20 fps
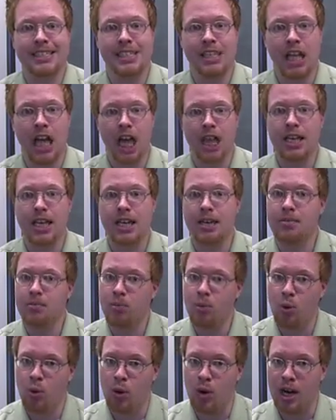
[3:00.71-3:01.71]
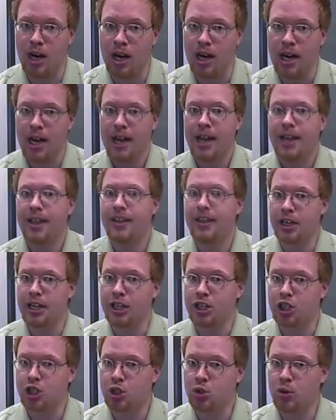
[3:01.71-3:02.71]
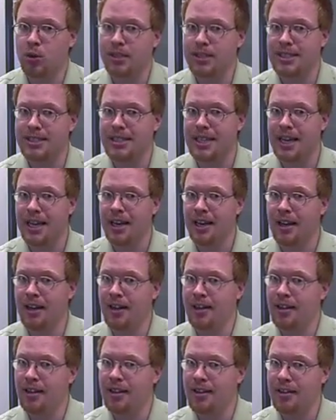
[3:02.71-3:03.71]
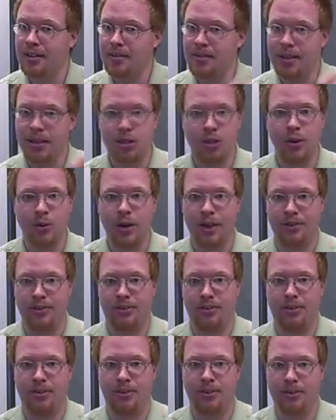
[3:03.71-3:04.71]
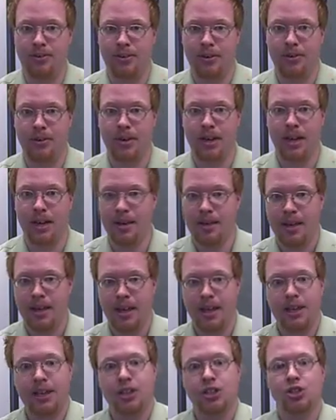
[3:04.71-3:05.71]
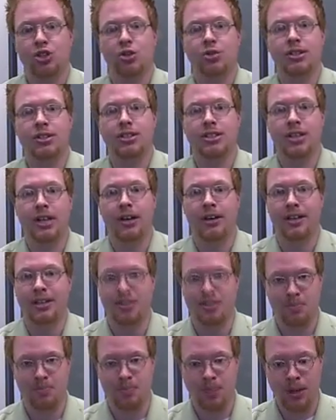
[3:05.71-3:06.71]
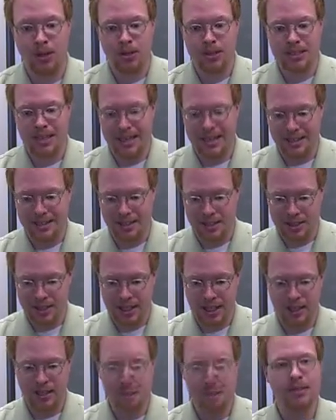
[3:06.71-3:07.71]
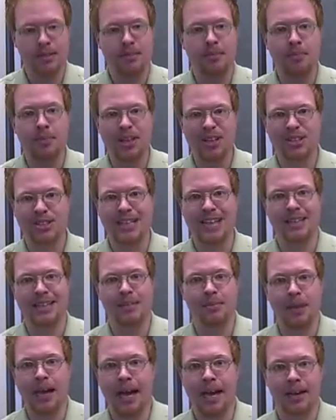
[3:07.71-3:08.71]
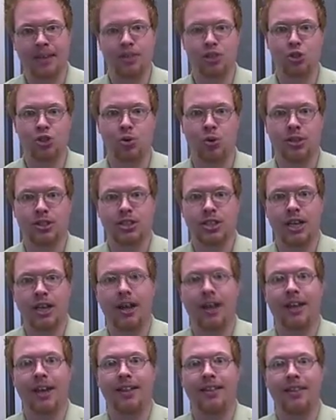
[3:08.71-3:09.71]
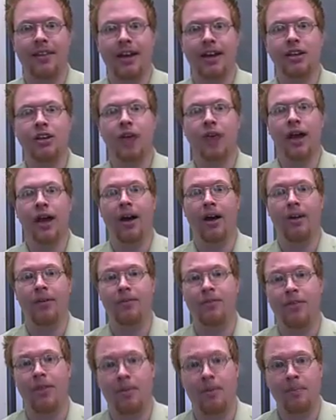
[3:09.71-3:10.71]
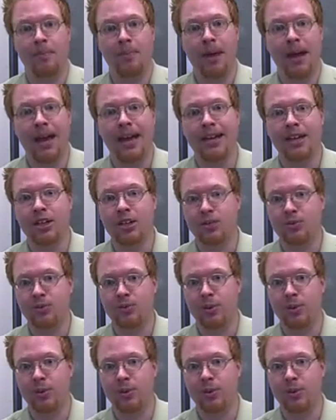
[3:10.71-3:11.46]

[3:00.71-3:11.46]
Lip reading: is nothing more than a short sale with a twist. Okay? Short sale, it is built on the skeleton, built on the back of a short sale, and then you have the bank